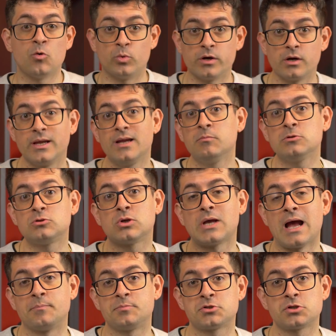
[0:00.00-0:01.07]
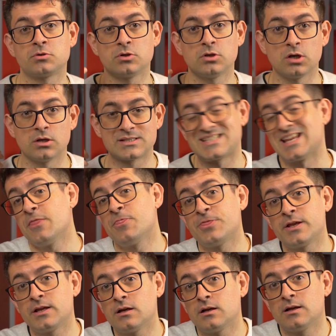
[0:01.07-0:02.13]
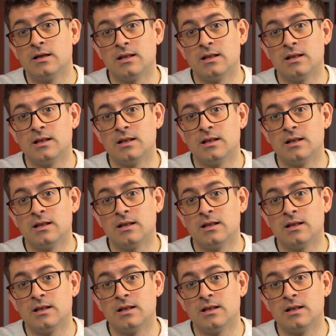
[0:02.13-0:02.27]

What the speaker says: were able to capture something